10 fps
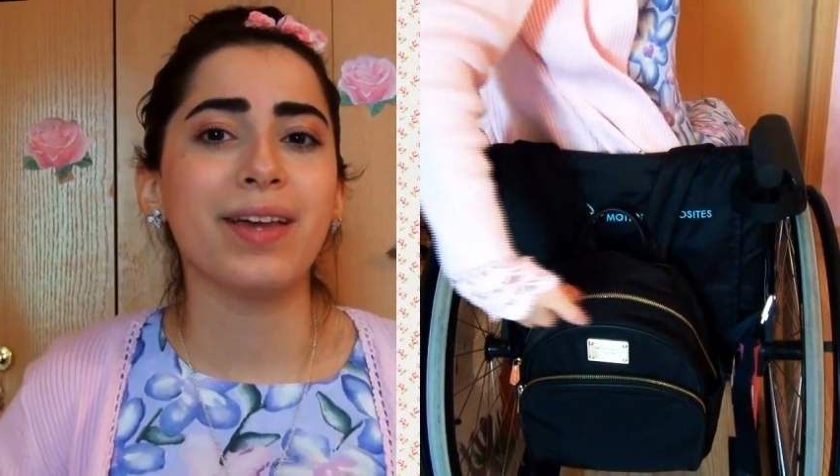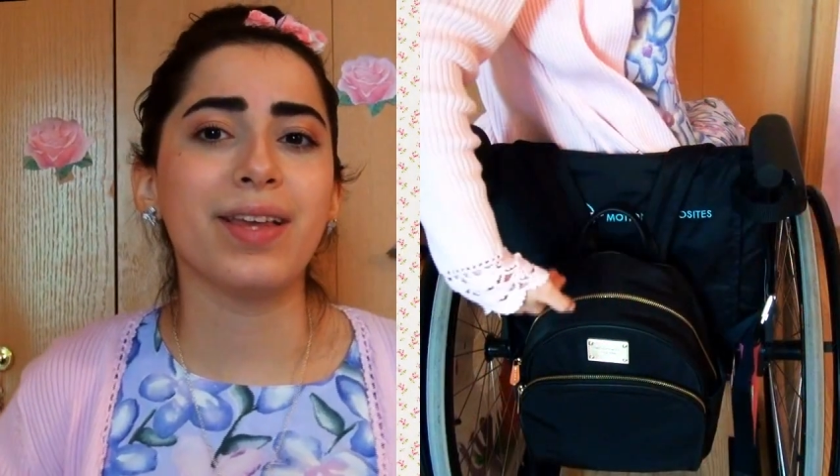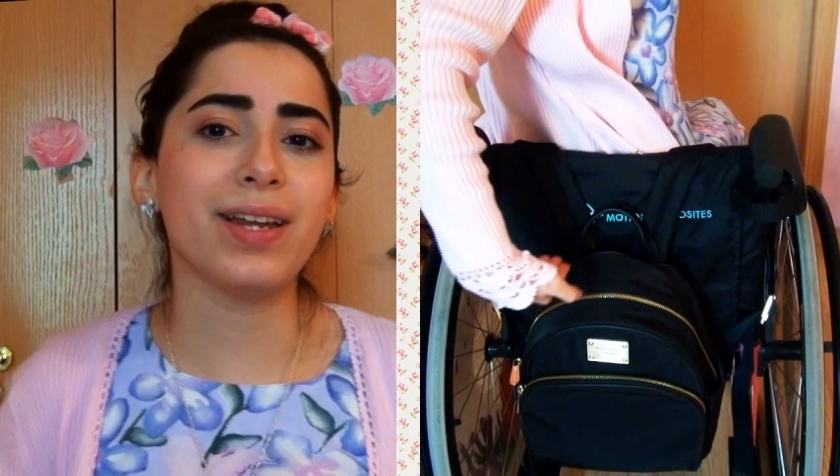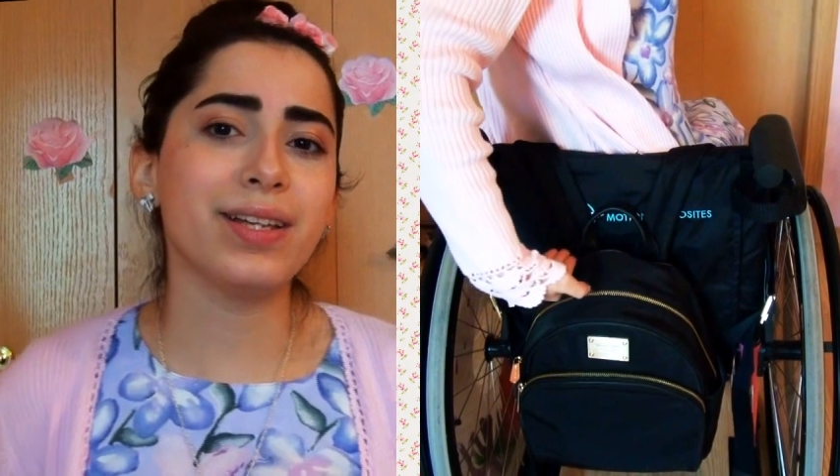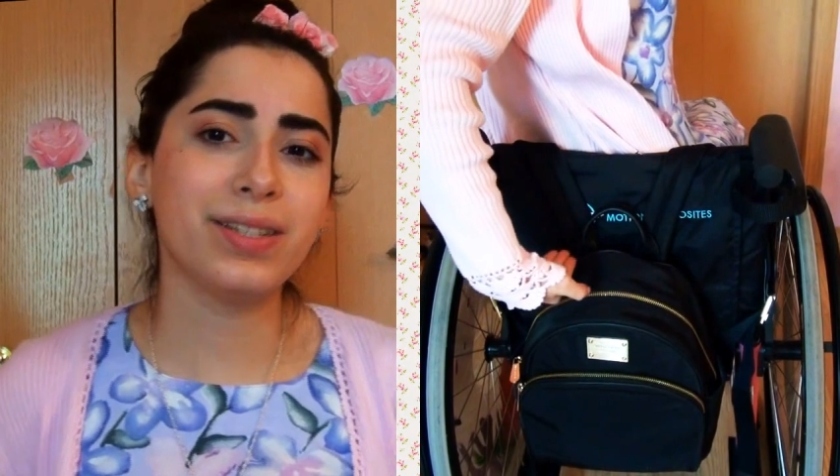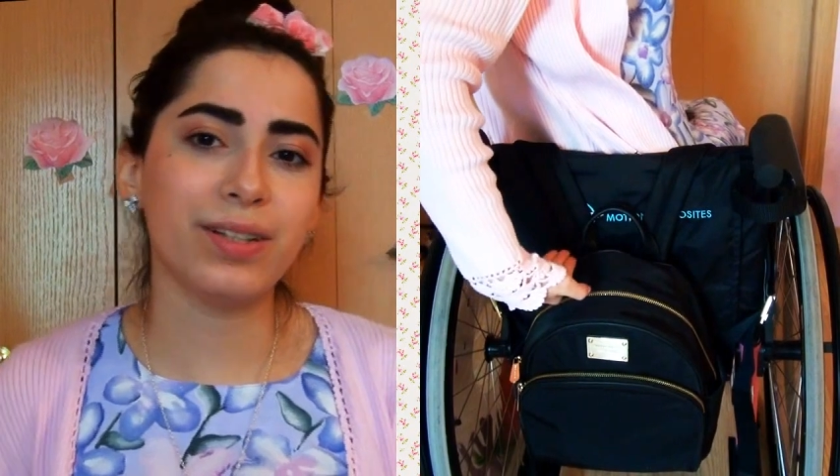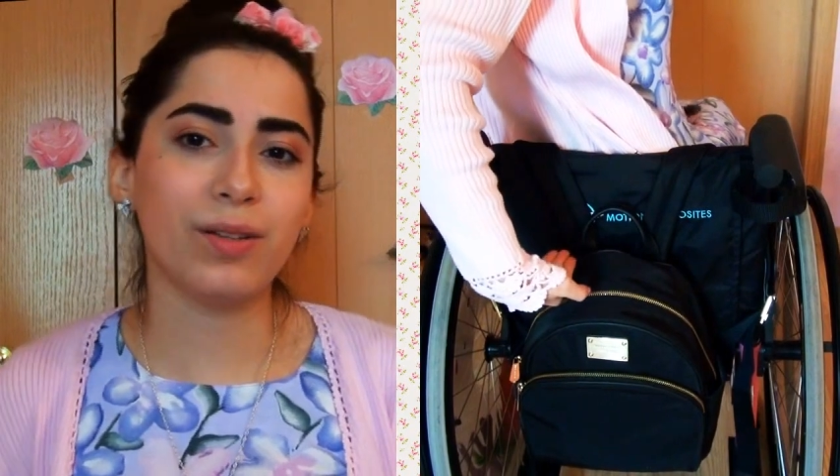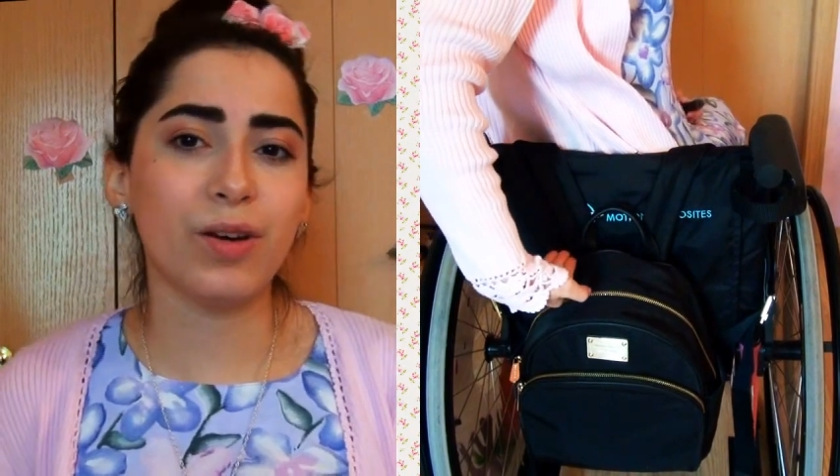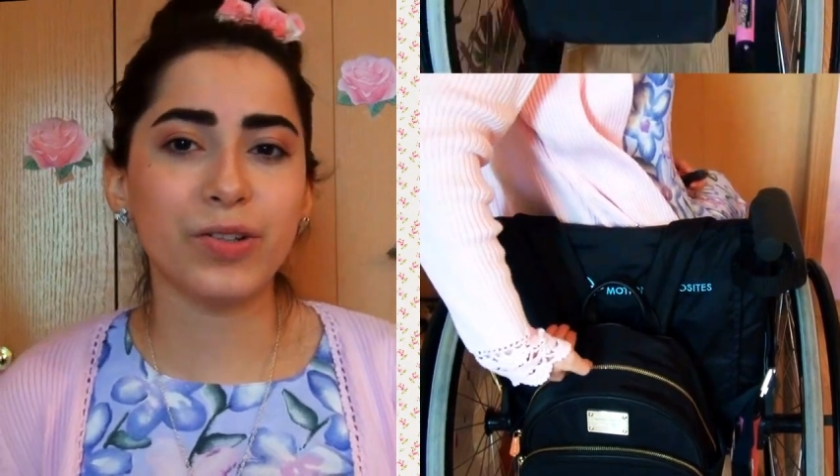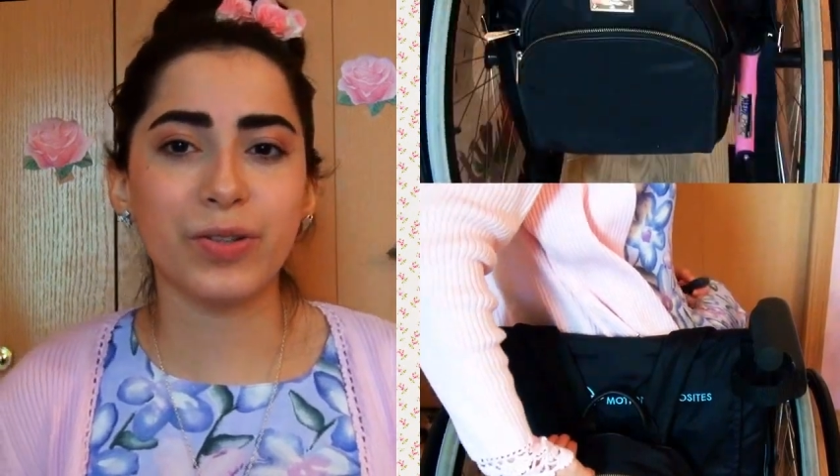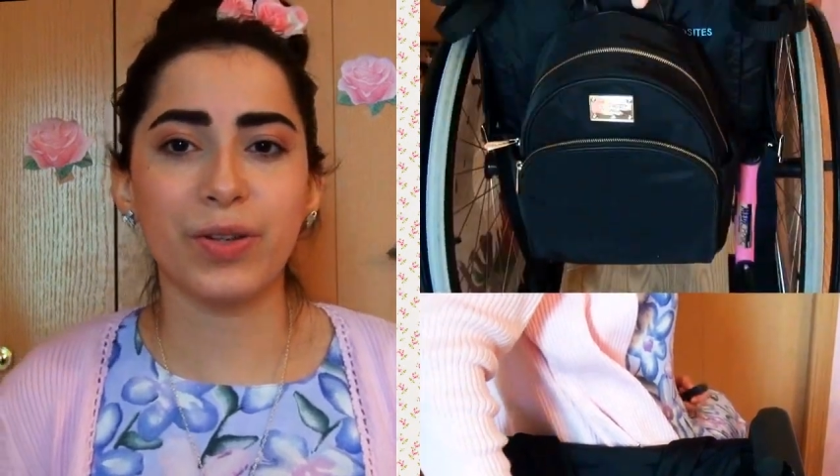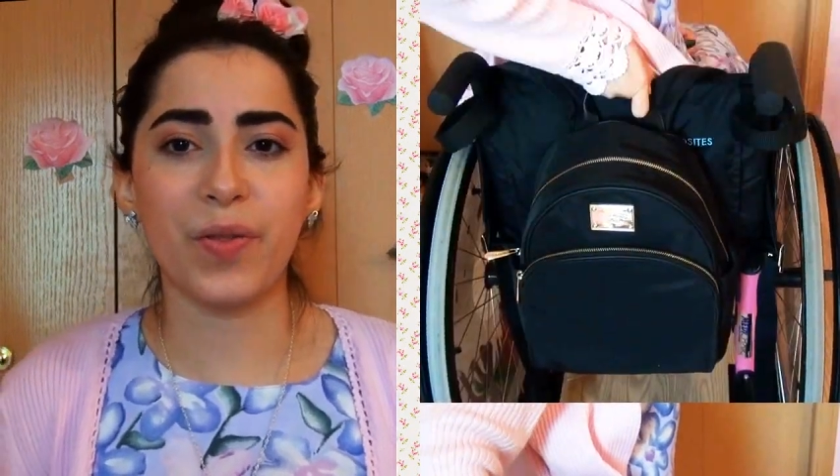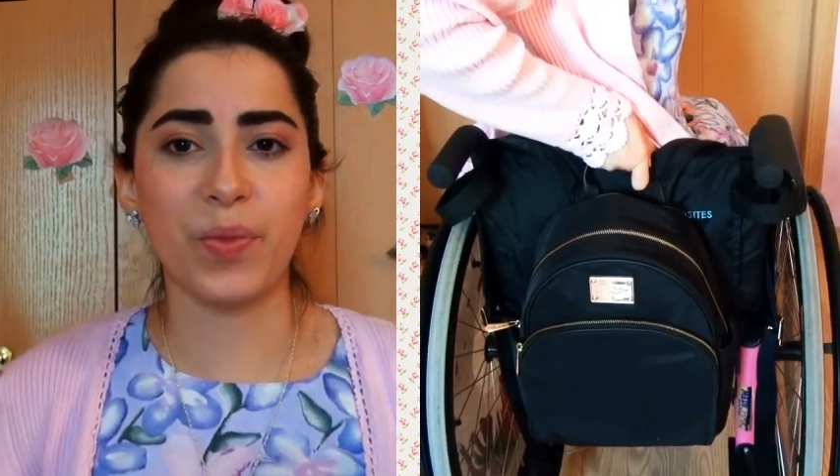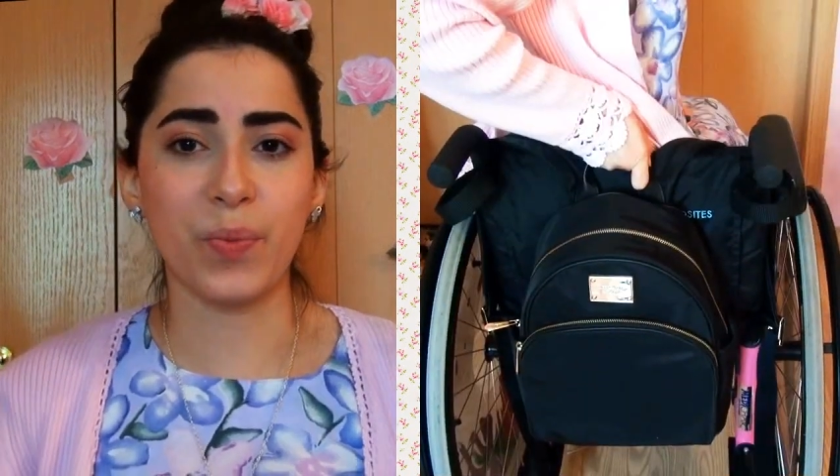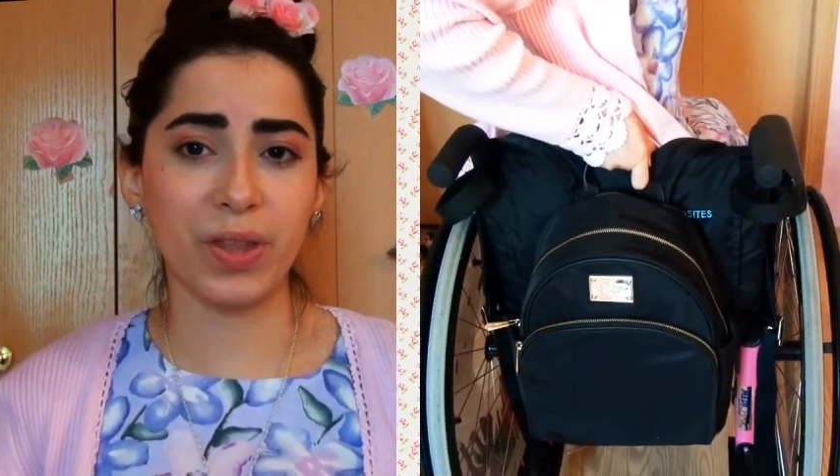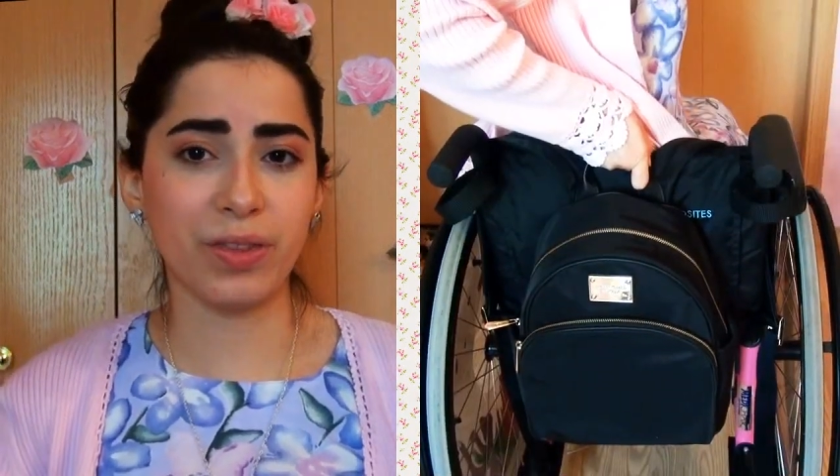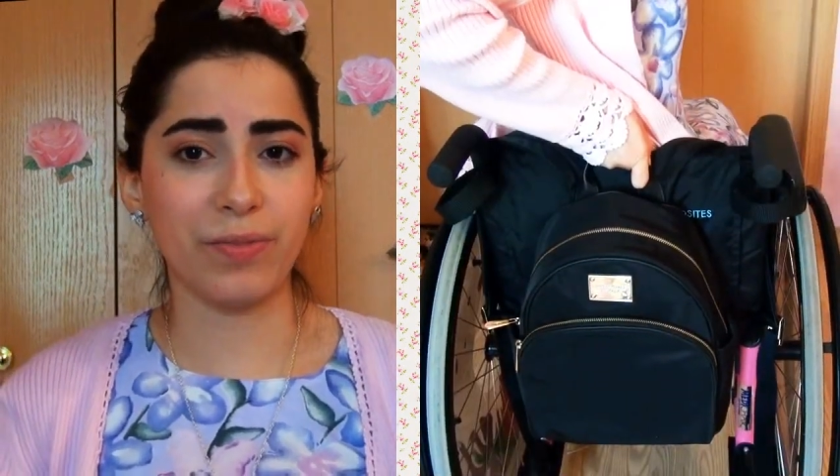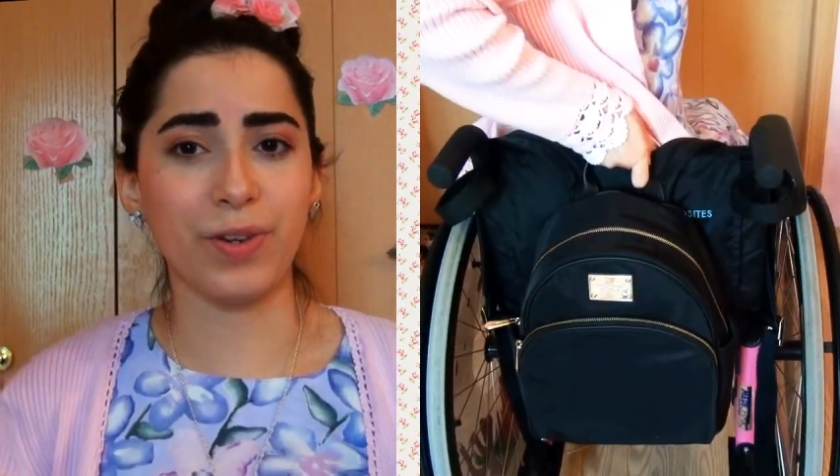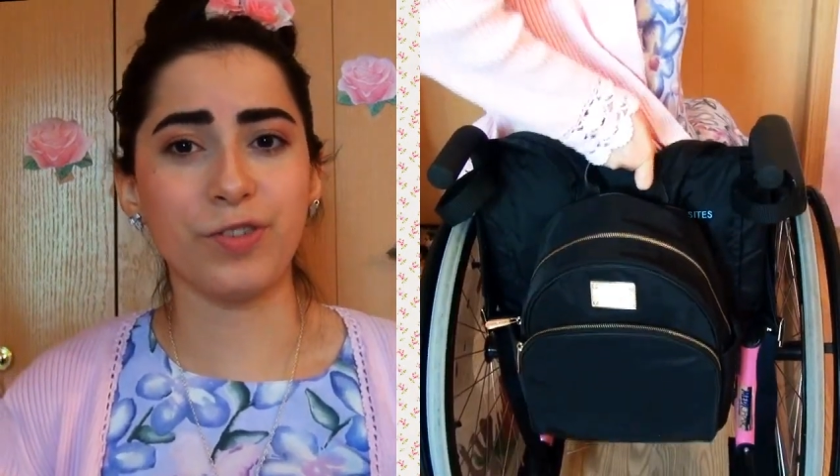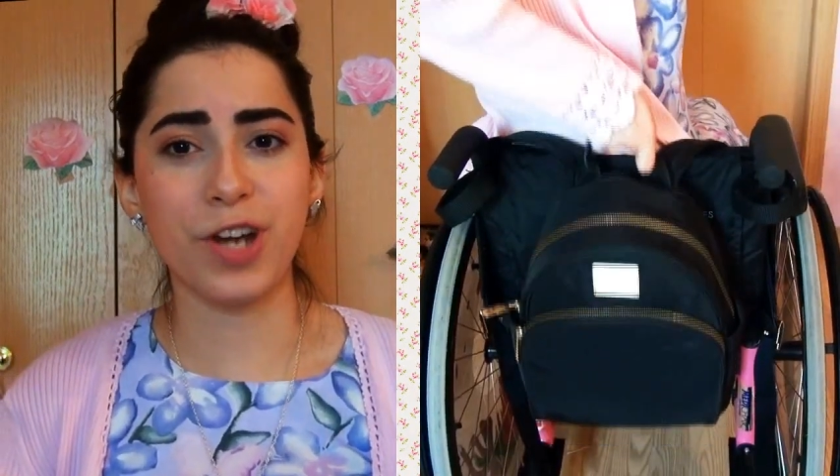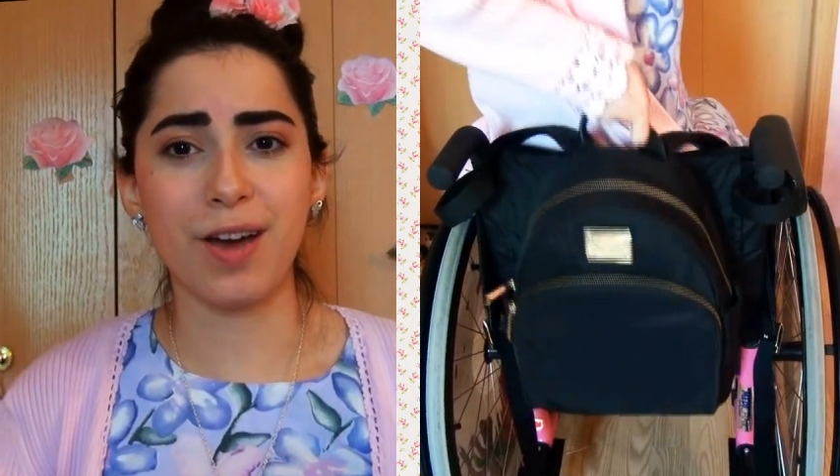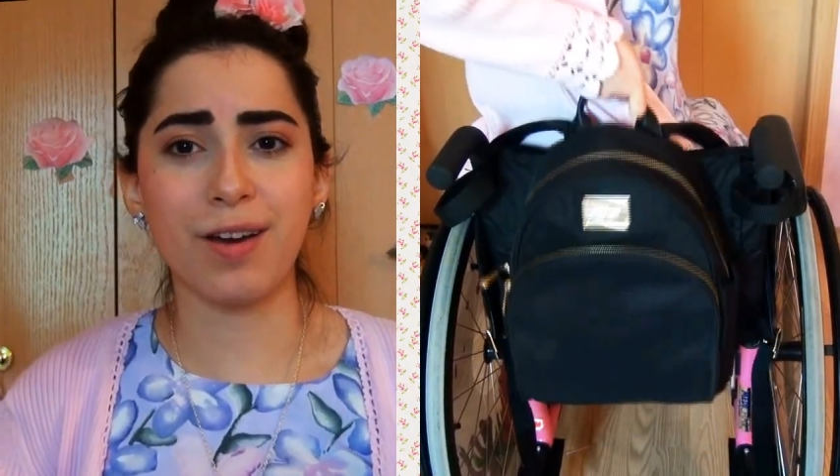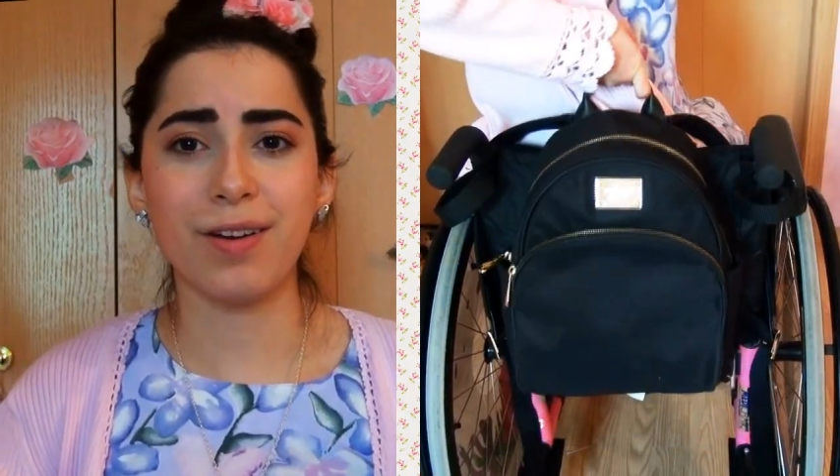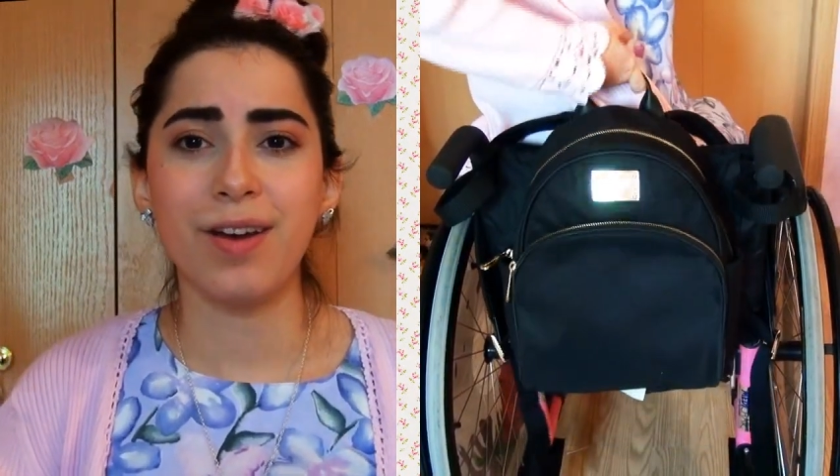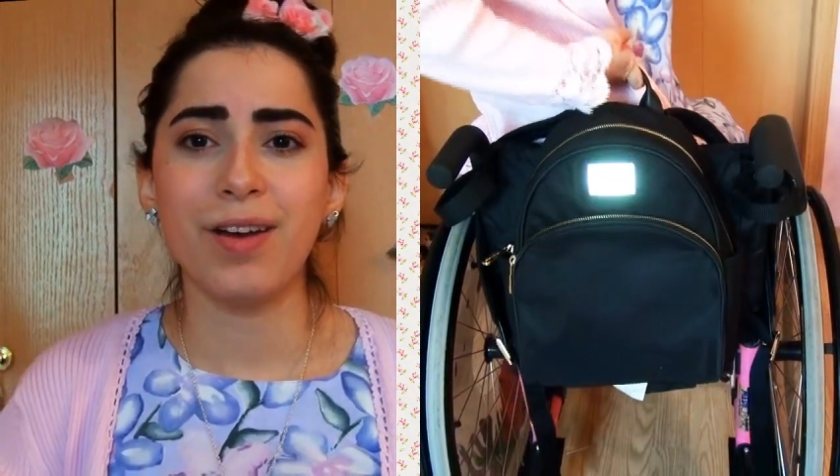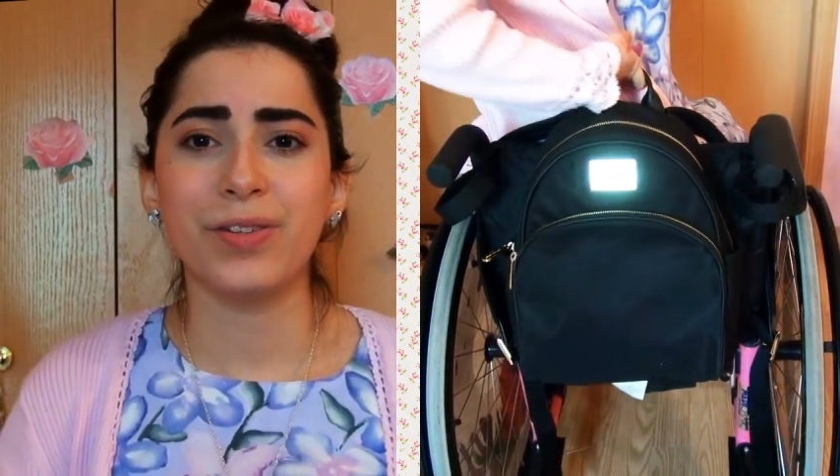that isn't larger than the width of your chair